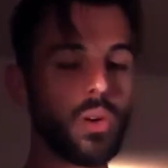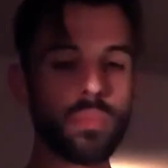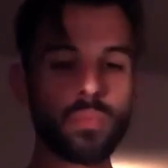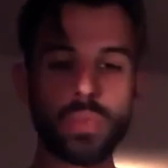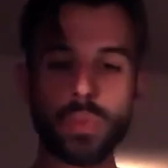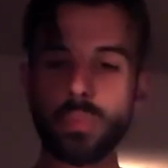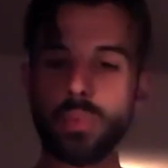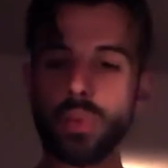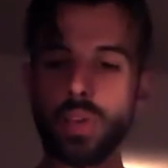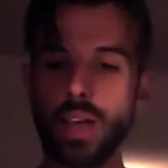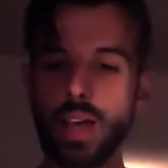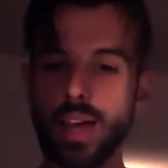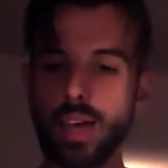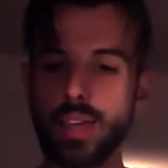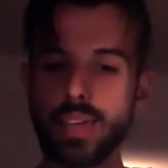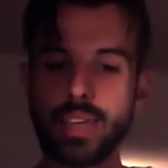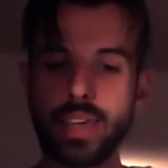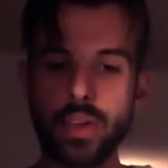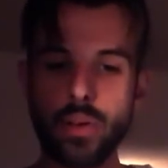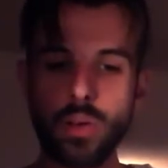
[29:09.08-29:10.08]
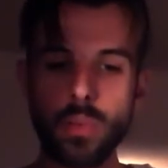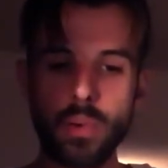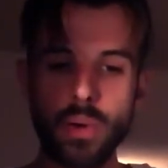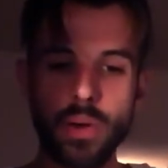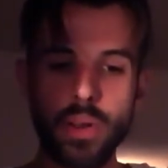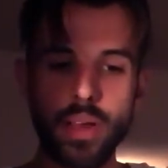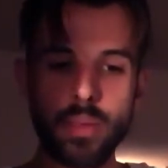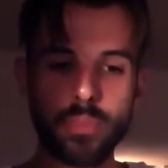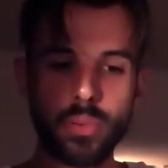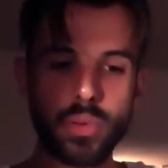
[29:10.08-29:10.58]
people I care
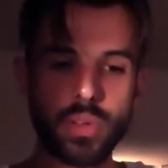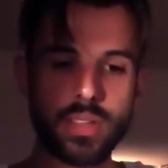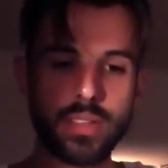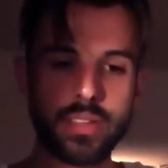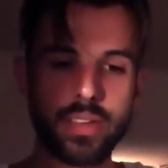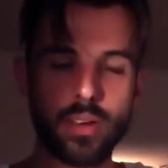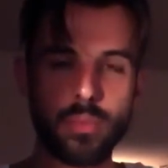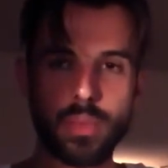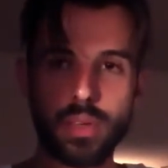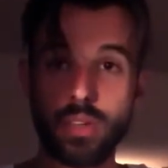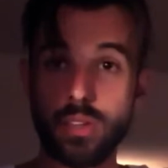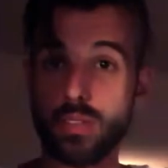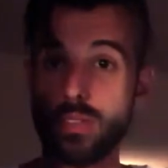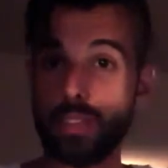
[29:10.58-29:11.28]
about, I put in there because